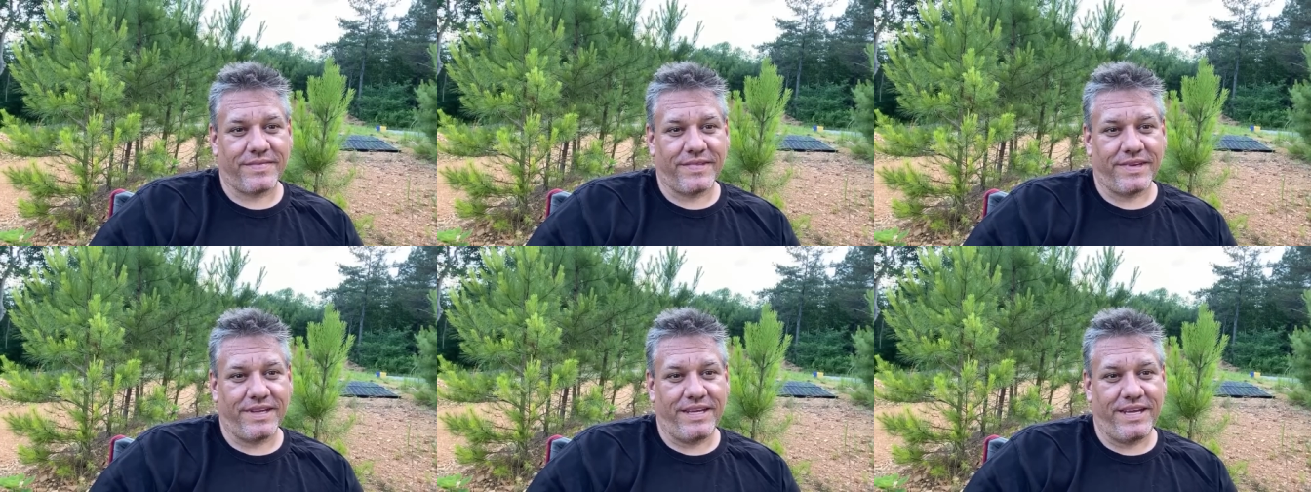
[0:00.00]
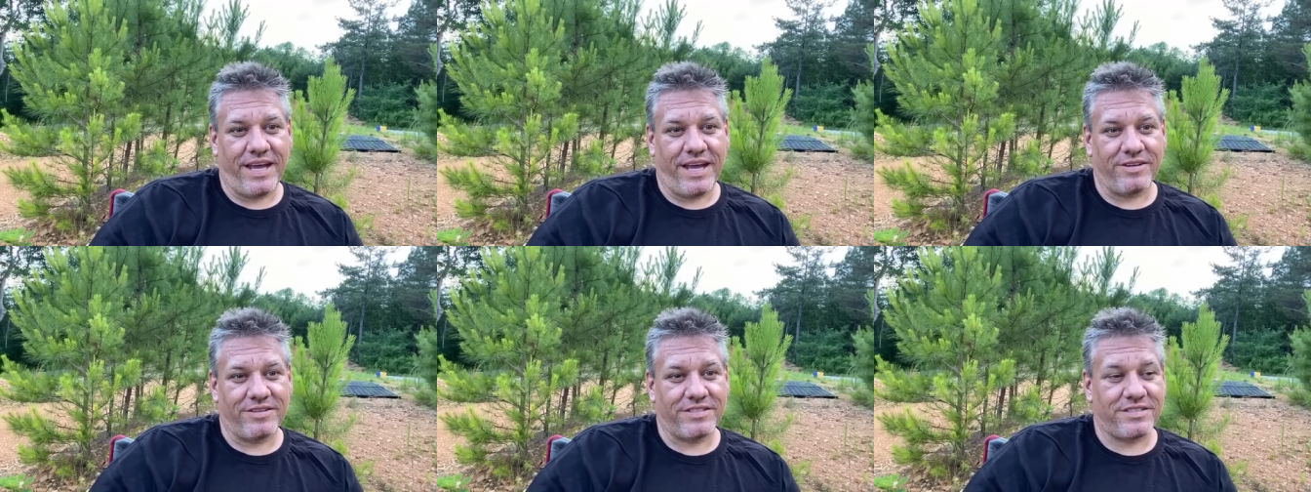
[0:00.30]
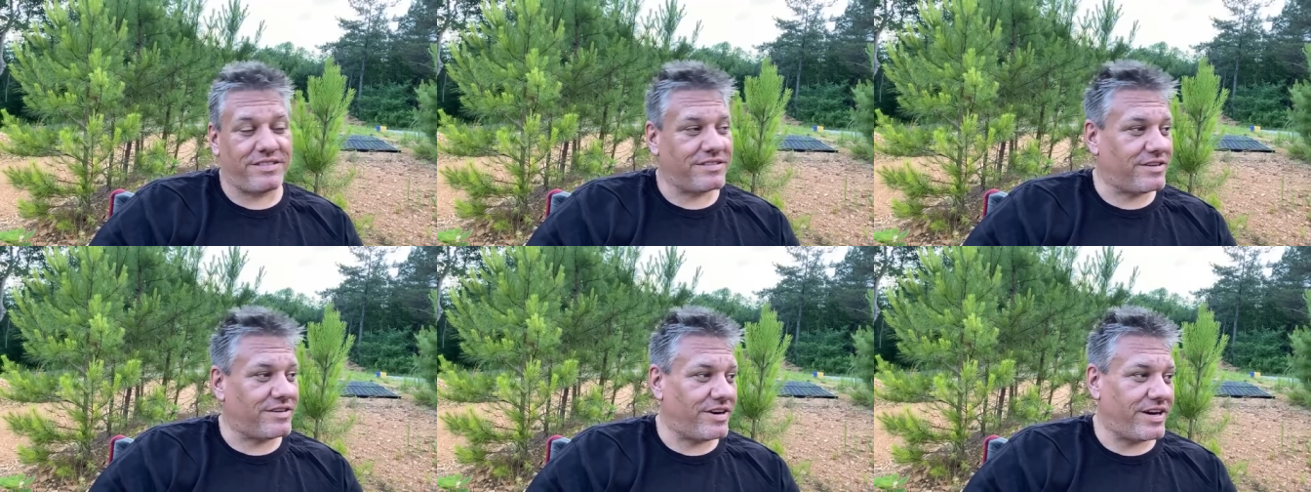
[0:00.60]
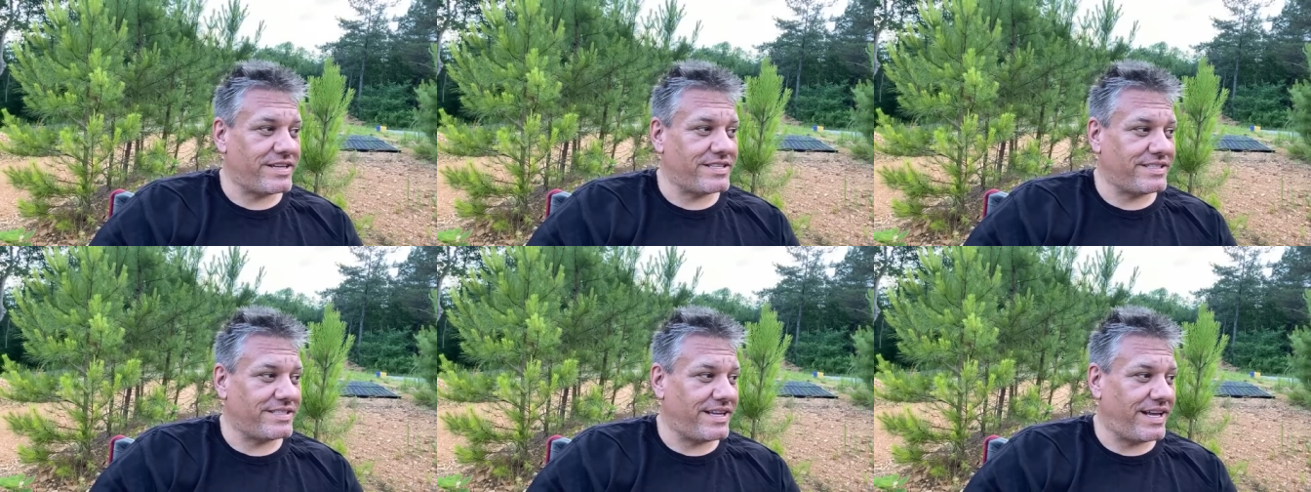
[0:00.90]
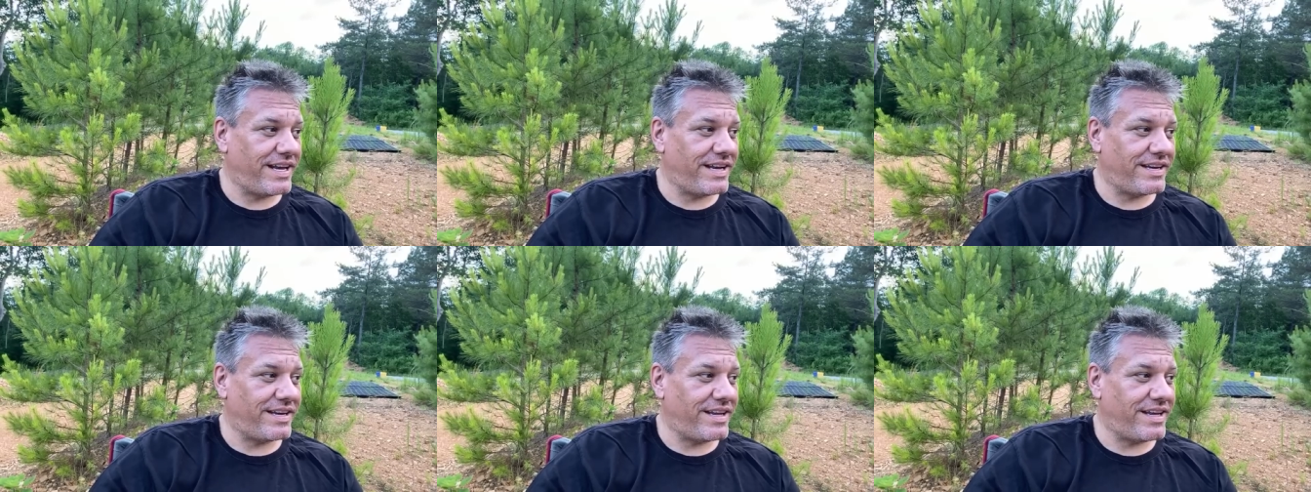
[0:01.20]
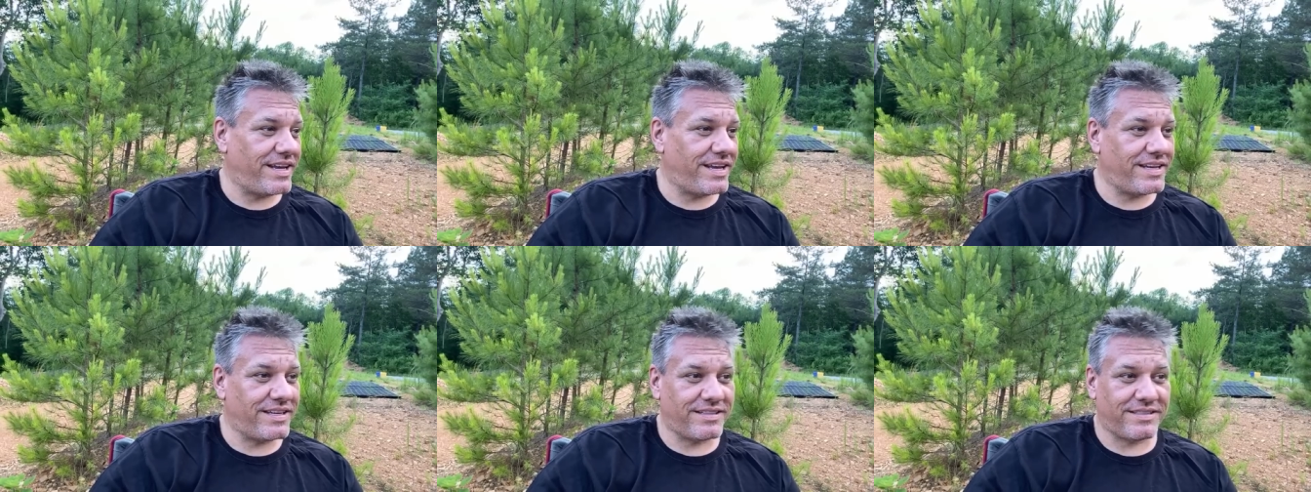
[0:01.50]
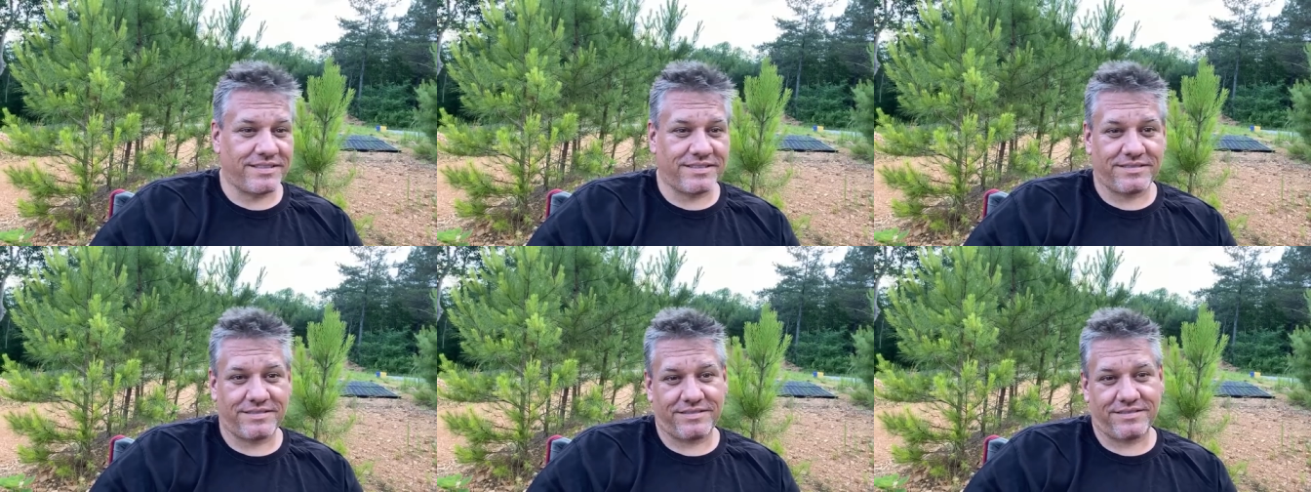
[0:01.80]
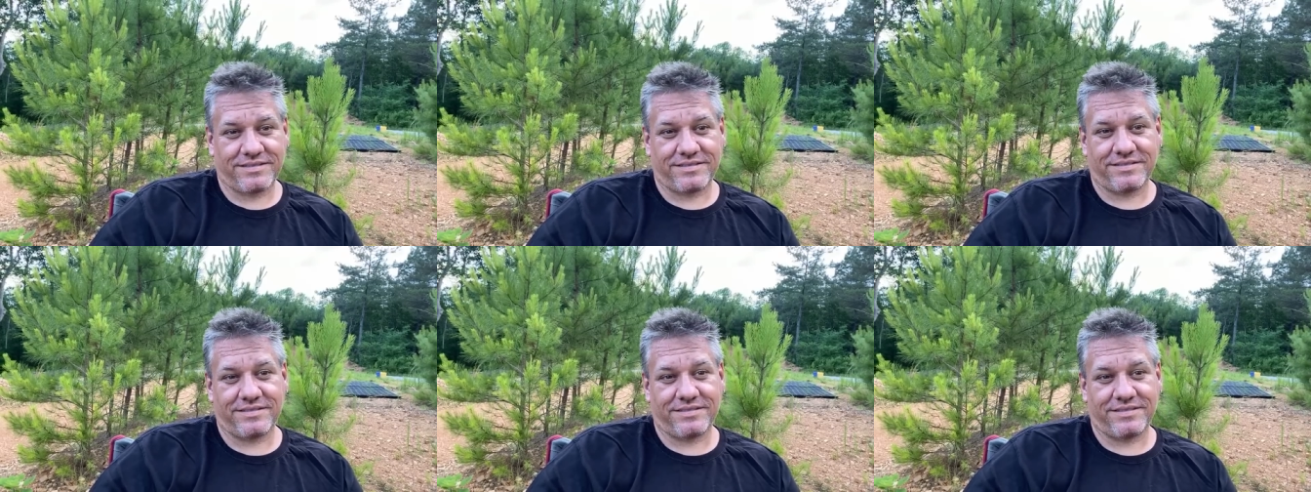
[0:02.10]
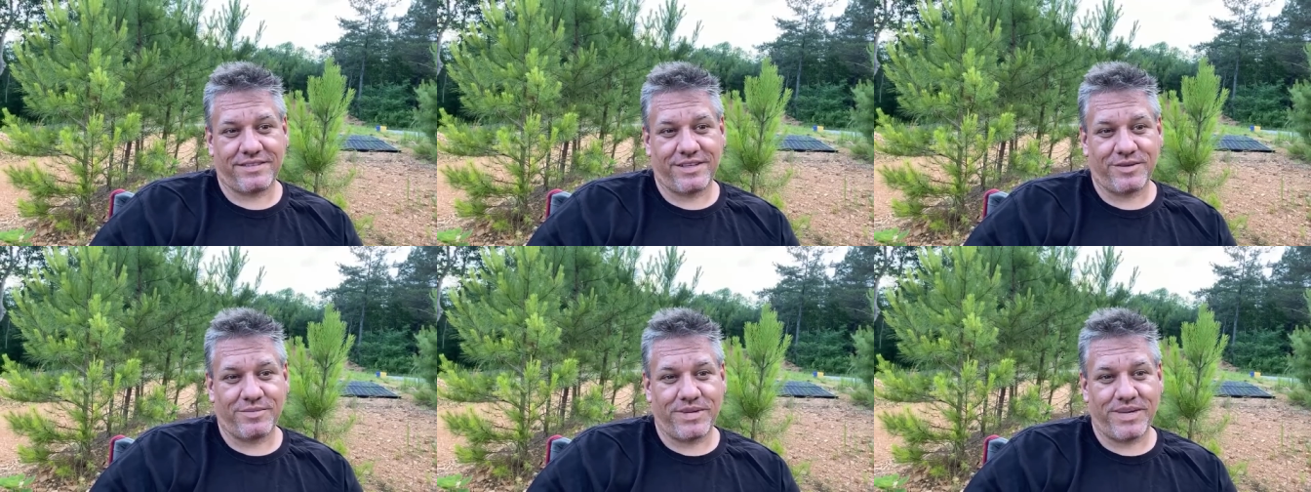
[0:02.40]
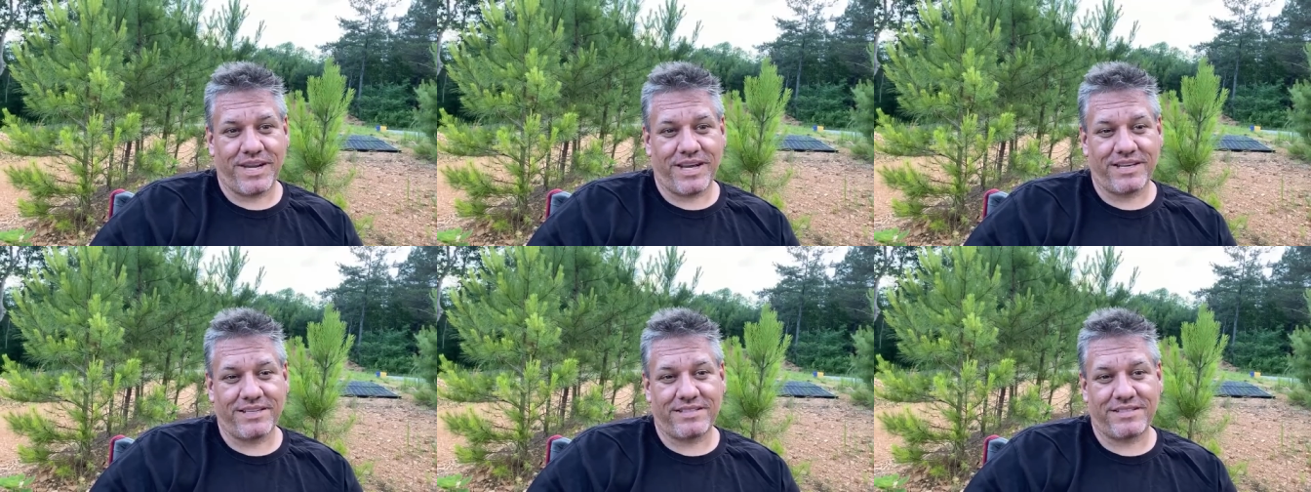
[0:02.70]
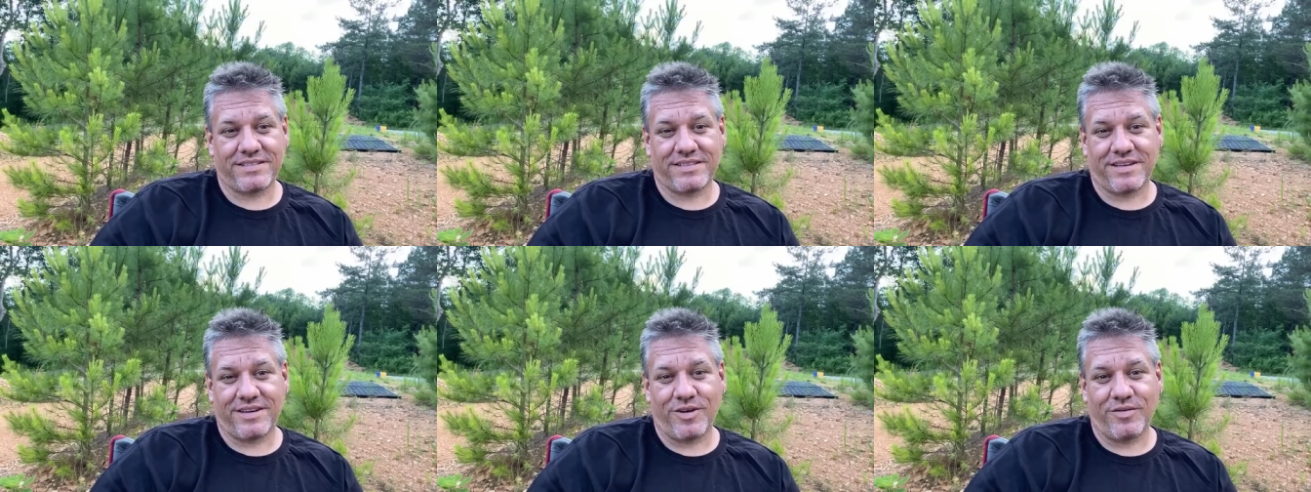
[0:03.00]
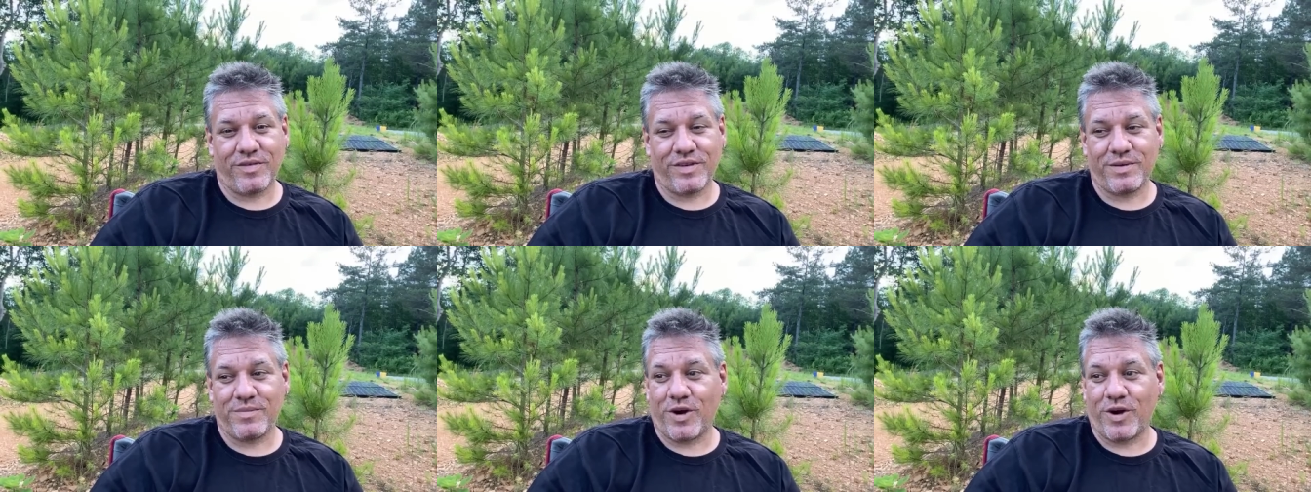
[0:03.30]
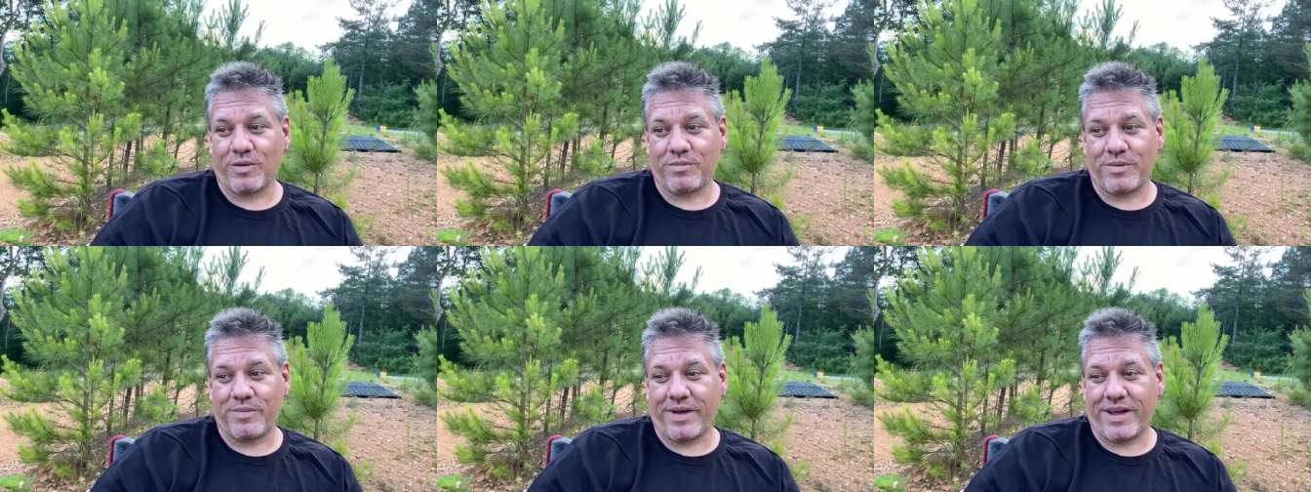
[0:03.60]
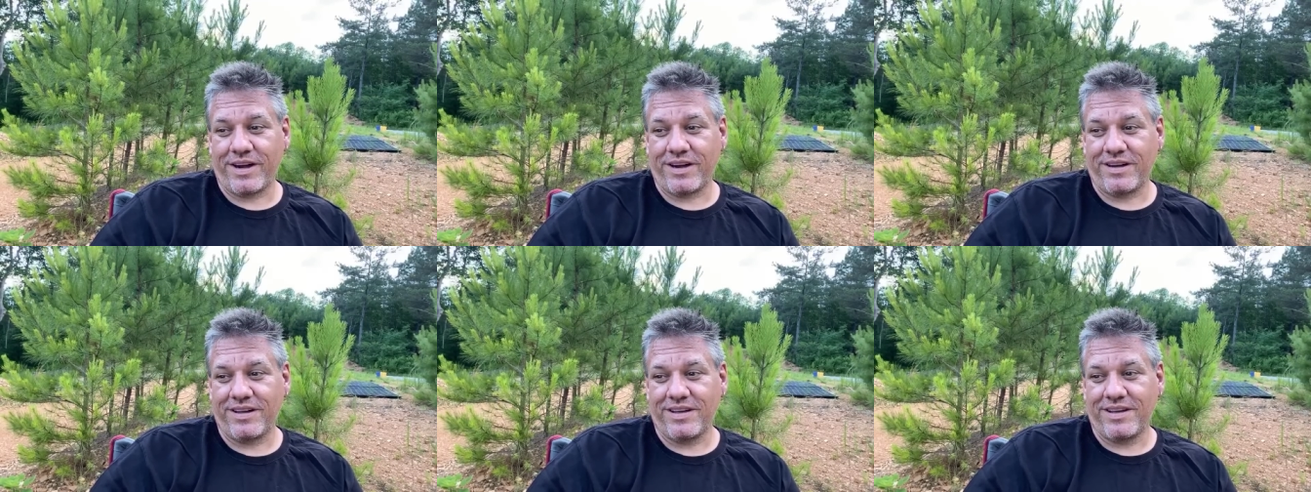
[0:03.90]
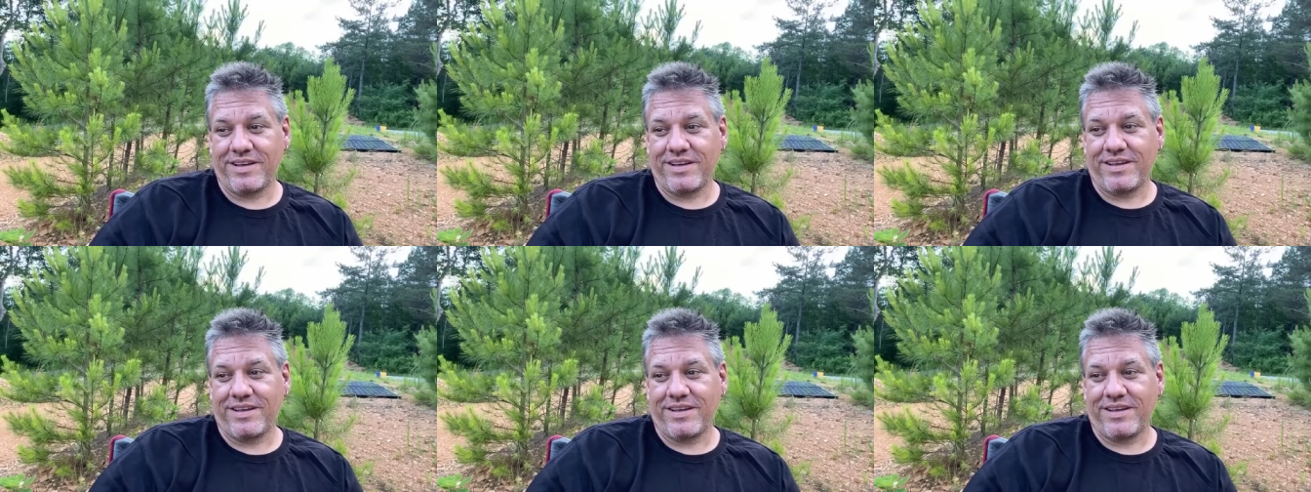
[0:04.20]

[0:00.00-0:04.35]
Yeah, just a crazy day today, and it'll be nice. Hopefully tomorrow will be better.